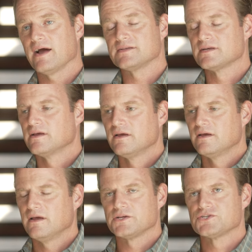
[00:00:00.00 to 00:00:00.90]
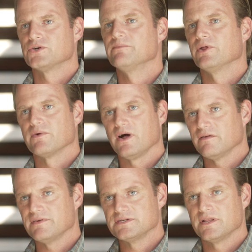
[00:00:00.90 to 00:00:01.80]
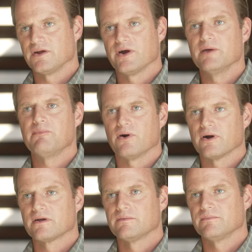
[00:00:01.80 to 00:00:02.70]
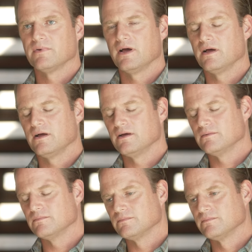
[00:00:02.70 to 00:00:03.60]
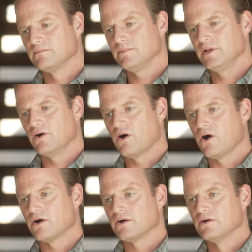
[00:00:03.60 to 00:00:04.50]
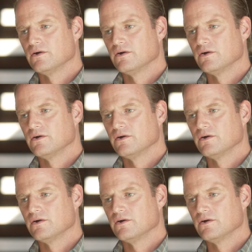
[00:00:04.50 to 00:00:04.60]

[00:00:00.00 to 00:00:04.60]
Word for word: that's extremely relevant to the Great Park. Um, you know, our